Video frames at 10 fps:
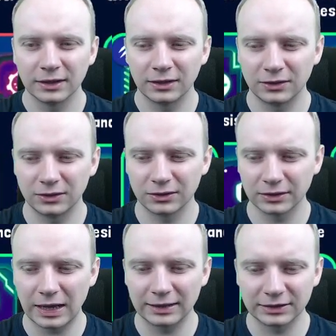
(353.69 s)

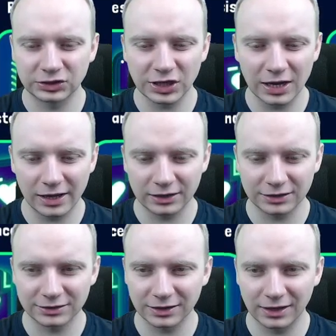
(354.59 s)
alt
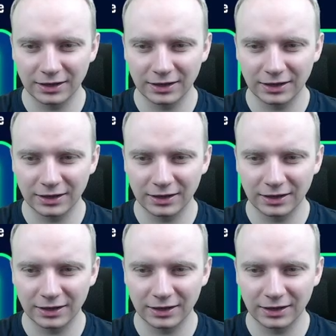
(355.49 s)
charge,